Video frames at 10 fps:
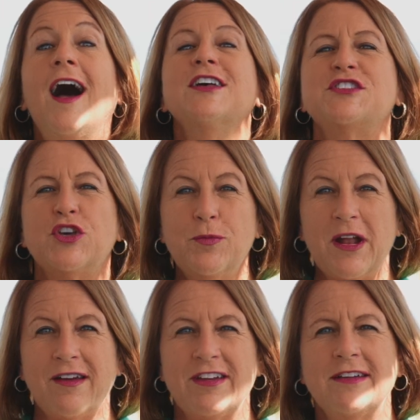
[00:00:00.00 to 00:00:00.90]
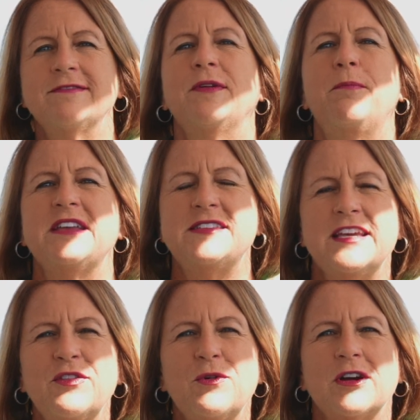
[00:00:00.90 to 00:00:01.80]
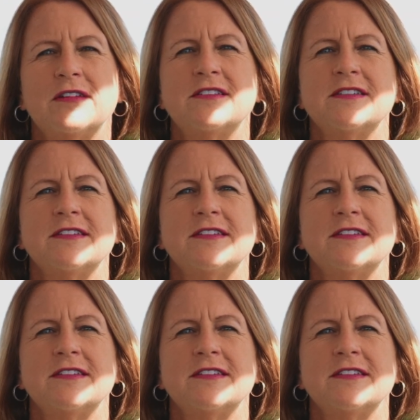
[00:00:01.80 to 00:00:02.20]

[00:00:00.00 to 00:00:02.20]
Scuba diving, best thing in the world.